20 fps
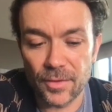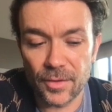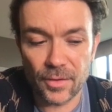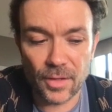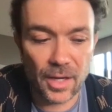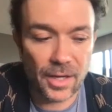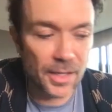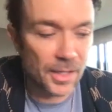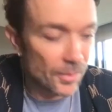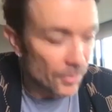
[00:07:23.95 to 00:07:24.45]
And
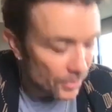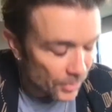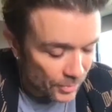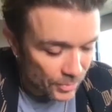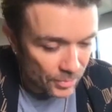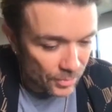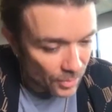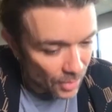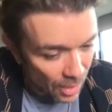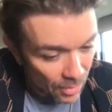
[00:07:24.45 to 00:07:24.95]
like, I
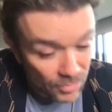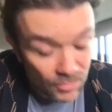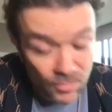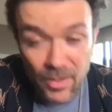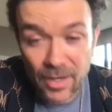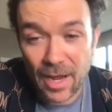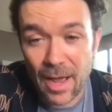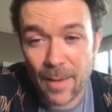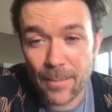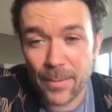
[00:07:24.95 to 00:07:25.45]
was
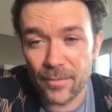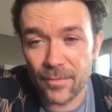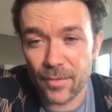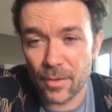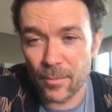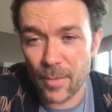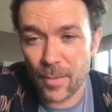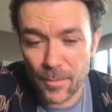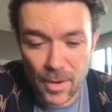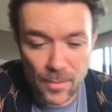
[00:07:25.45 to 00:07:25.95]
really happy for
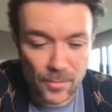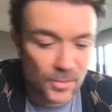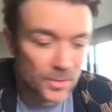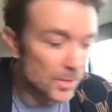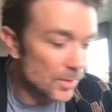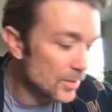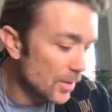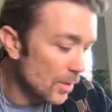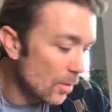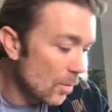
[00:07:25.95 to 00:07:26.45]
them. My mum was
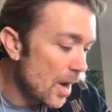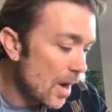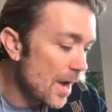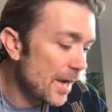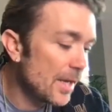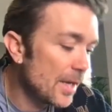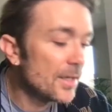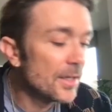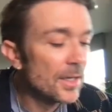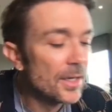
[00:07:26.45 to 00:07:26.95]
losing
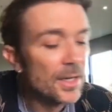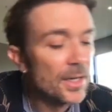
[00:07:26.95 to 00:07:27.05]
weight.